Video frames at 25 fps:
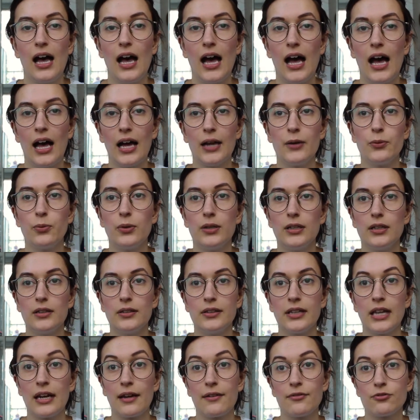
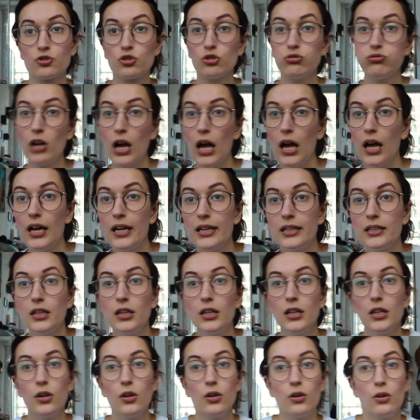I've tried
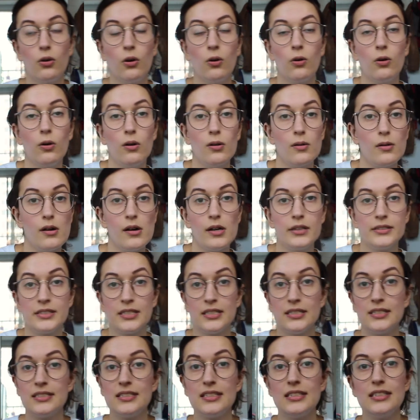
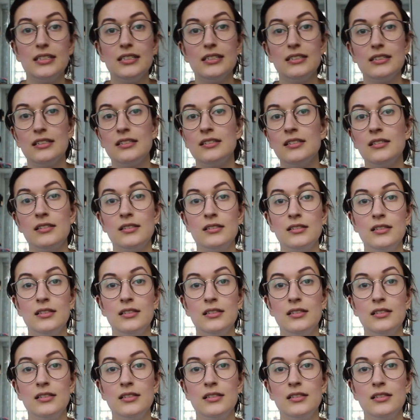to see